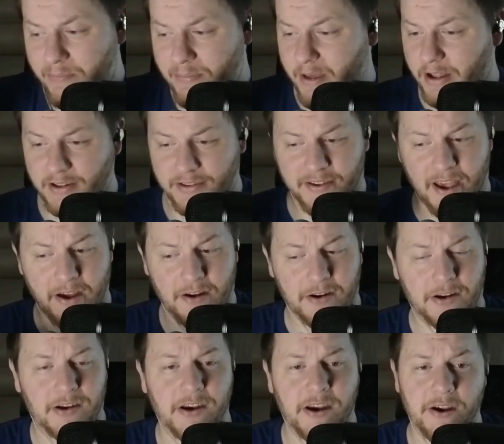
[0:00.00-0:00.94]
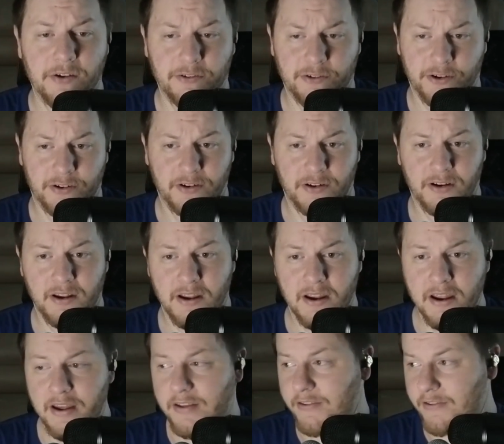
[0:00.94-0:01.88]
Miltown and Hugen.
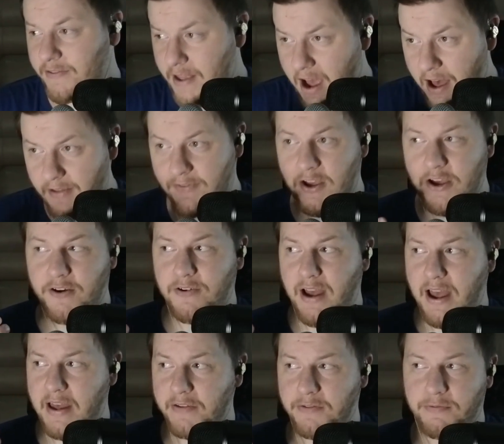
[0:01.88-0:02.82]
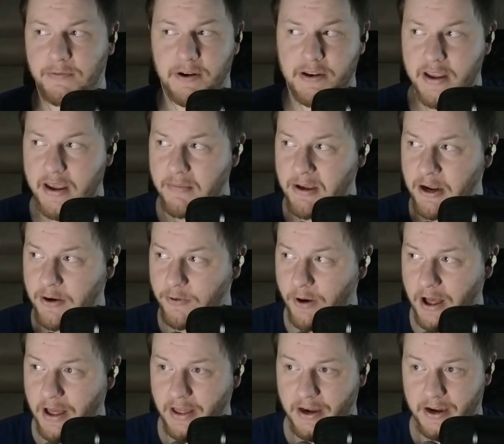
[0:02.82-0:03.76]
Salvo has redeeming
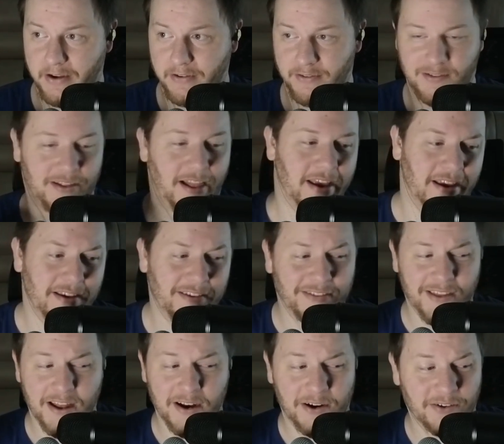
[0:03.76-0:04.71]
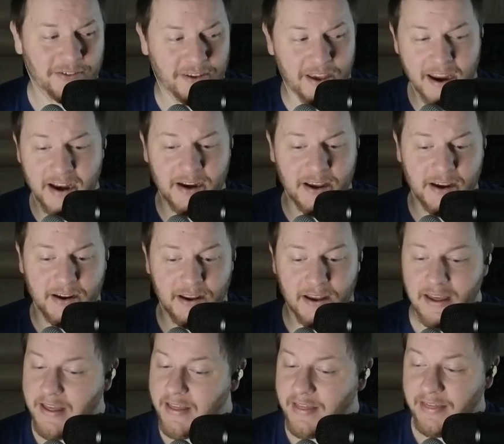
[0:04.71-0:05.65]
qualities, like he's entertaining.
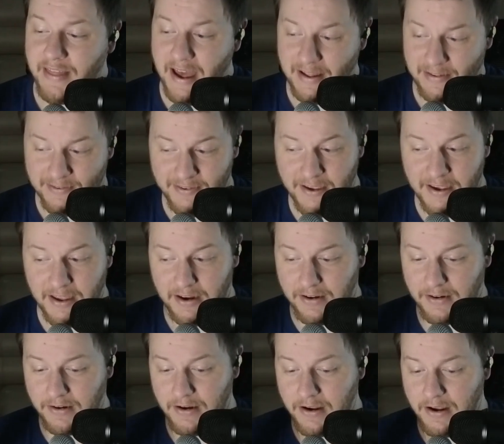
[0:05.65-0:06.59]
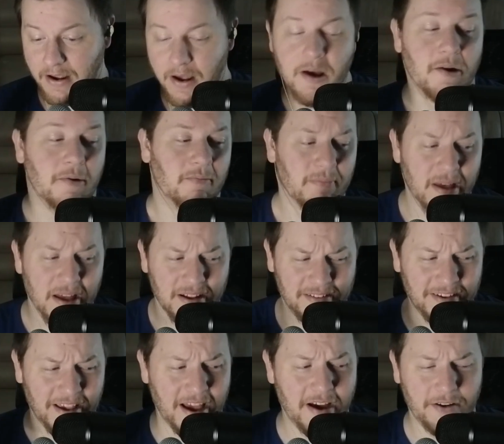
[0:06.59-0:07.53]
That's it.
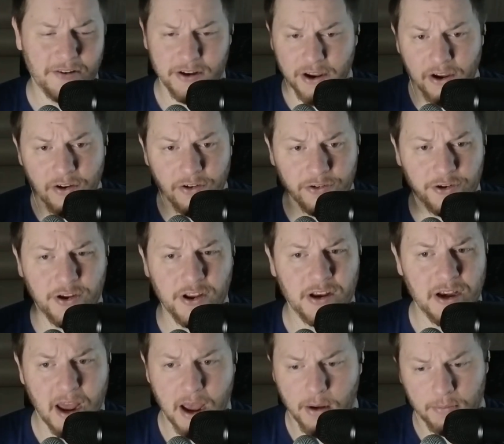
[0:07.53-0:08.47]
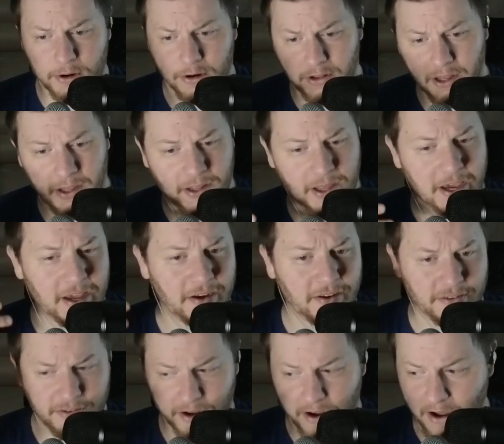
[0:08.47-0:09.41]
Miltown, Hugen, Ember Lily,
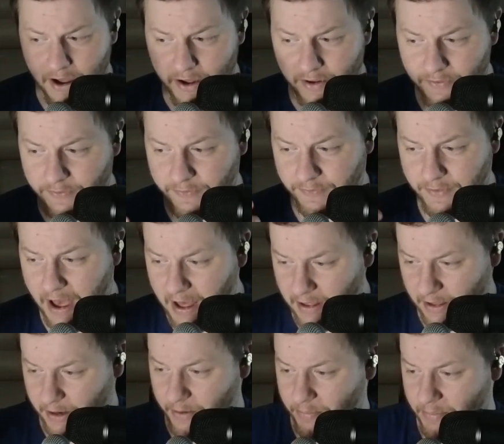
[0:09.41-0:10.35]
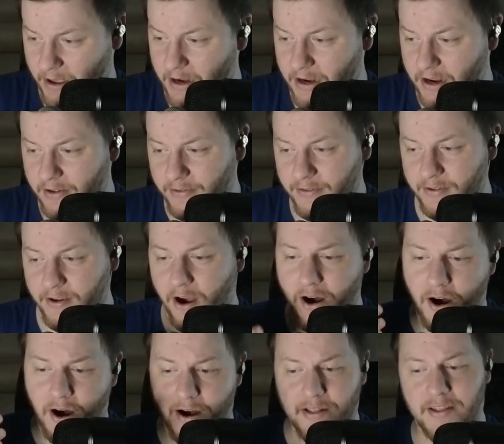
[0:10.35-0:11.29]
Dove, Valid Opinions,
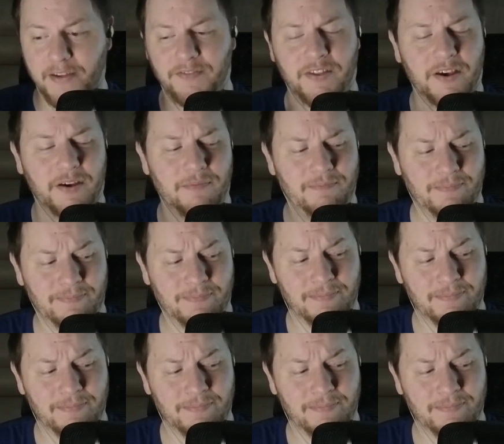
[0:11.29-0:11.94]
all of them